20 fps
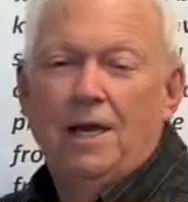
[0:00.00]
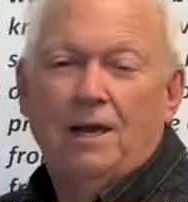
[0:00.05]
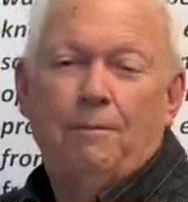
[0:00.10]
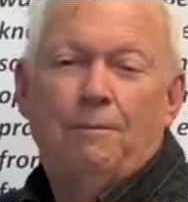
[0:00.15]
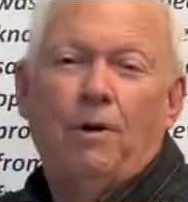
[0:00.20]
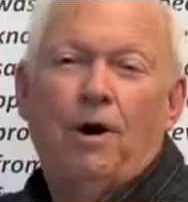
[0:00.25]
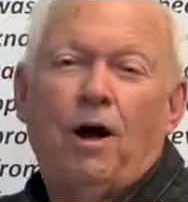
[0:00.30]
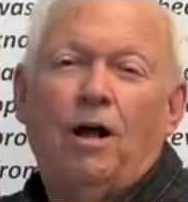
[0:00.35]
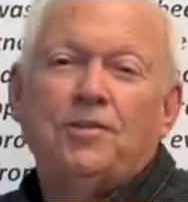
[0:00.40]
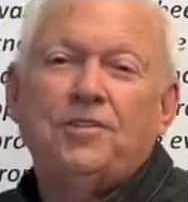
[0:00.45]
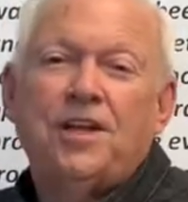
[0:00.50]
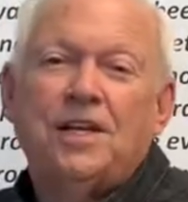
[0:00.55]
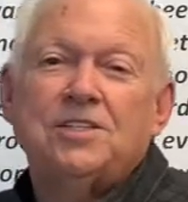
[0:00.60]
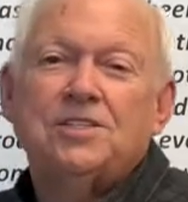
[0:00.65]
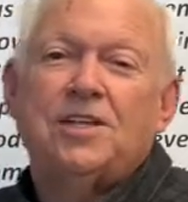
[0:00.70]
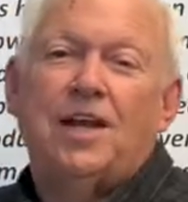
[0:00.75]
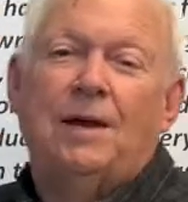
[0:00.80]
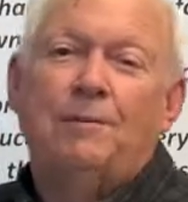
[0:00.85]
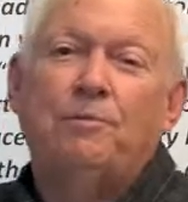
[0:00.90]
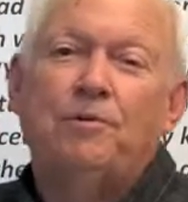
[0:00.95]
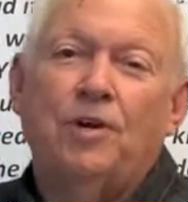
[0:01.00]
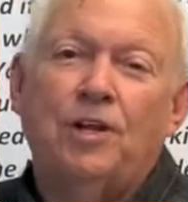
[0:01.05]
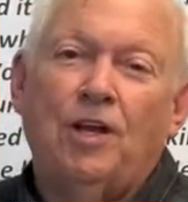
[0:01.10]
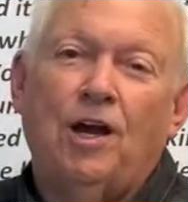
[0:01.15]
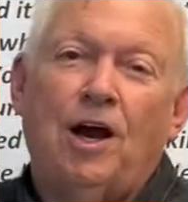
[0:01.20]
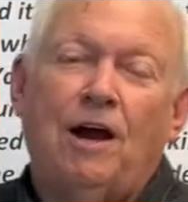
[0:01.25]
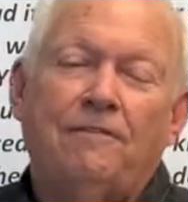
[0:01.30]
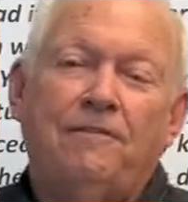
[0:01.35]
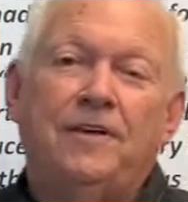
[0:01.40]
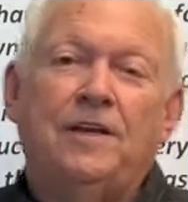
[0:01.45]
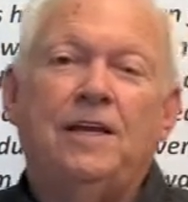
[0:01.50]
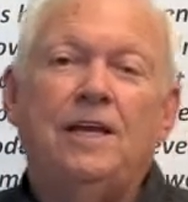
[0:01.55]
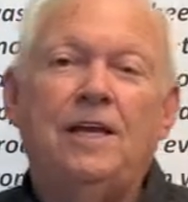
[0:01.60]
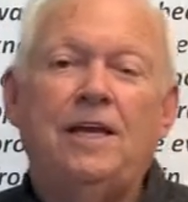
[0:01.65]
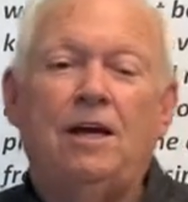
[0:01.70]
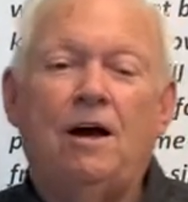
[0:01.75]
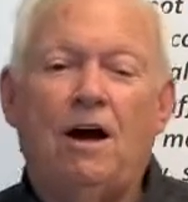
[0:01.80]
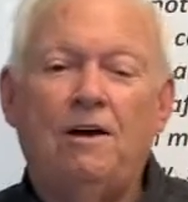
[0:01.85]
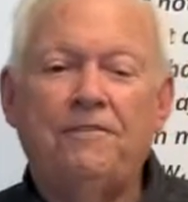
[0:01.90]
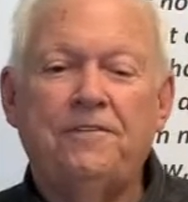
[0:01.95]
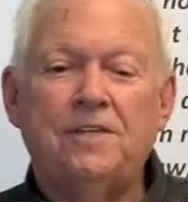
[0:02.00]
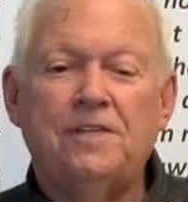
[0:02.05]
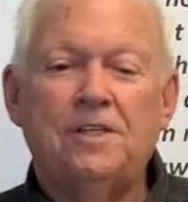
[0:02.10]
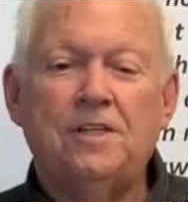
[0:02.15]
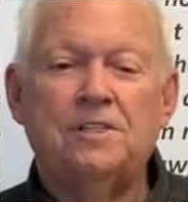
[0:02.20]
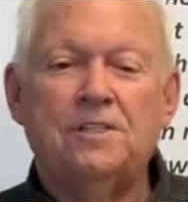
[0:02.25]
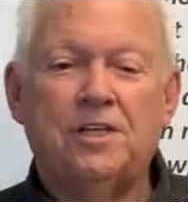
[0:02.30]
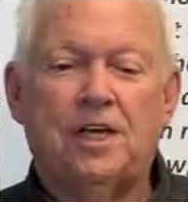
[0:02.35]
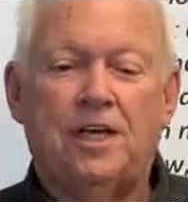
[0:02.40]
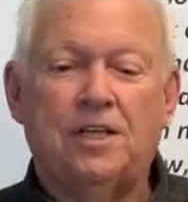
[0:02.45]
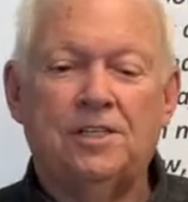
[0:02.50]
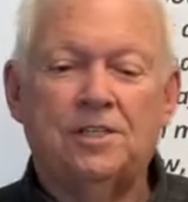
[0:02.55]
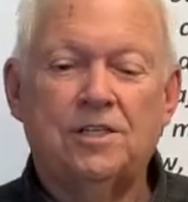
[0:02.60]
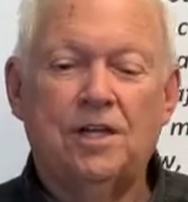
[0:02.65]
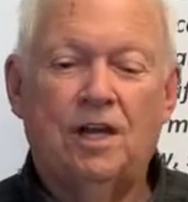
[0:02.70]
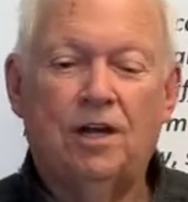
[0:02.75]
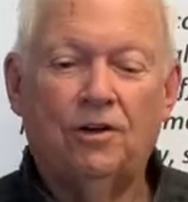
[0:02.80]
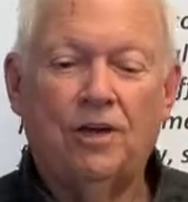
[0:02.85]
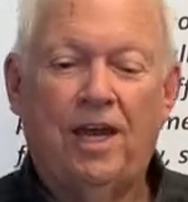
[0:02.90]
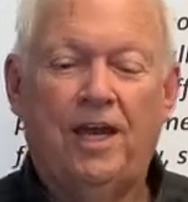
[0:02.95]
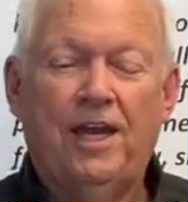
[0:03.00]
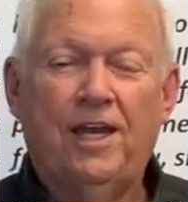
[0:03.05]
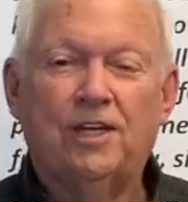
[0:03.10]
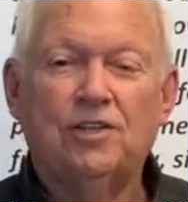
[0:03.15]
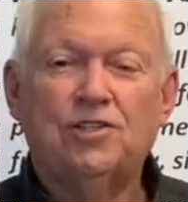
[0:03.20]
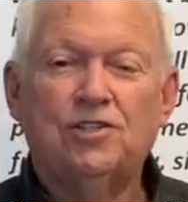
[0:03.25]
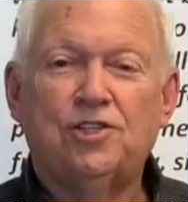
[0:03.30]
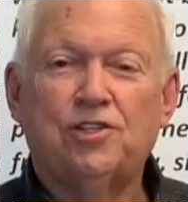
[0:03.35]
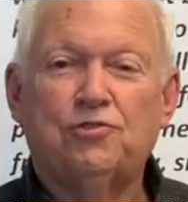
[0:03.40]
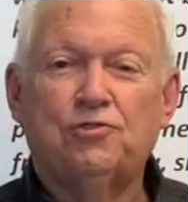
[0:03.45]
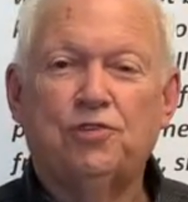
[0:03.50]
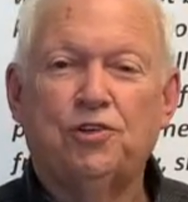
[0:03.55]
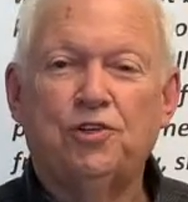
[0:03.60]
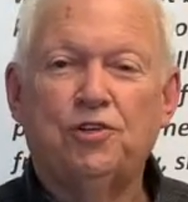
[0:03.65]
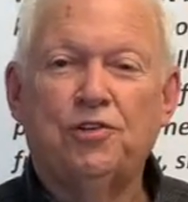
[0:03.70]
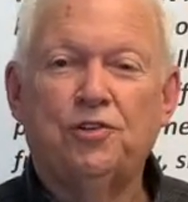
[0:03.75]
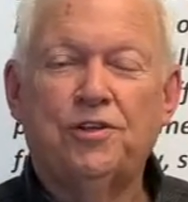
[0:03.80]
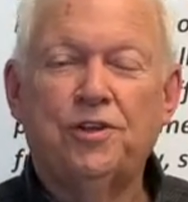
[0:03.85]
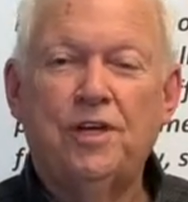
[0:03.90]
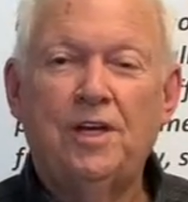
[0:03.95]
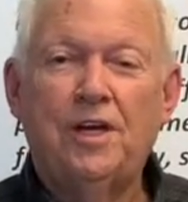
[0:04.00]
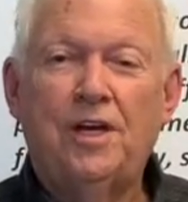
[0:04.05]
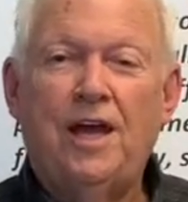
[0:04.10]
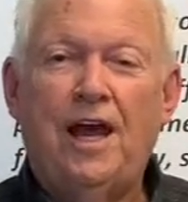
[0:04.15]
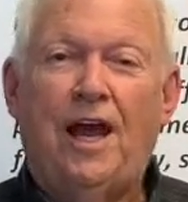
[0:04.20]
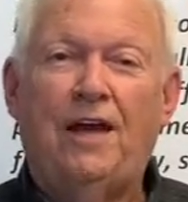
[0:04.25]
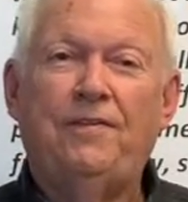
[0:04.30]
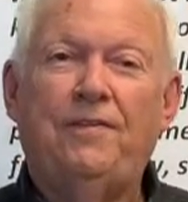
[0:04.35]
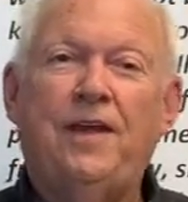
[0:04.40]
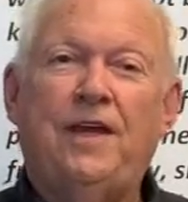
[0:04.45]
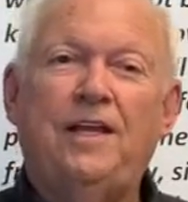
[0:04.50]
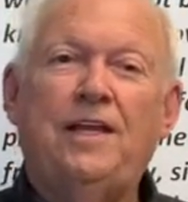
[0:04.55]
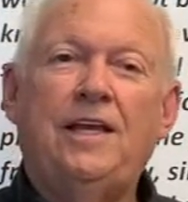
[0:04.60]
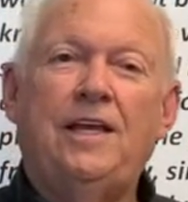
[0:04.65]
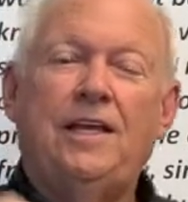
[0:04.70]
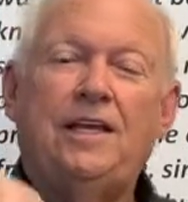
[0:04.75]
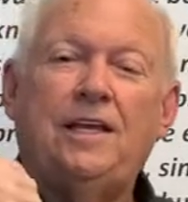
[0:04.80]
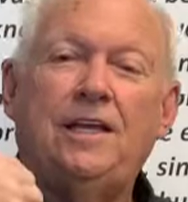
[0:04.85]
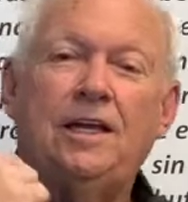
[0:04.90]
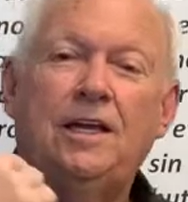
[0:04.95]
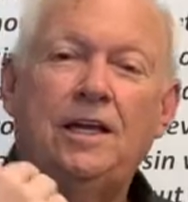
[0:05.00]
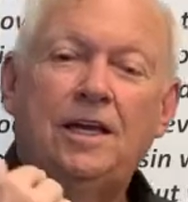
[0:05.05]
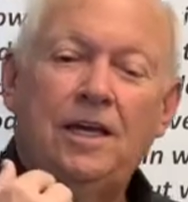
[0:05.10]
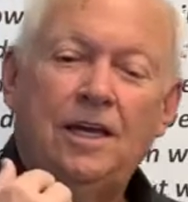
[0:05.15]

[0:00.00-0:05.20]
Paul does that pretty often. He often says, okay, here's the truth, and then he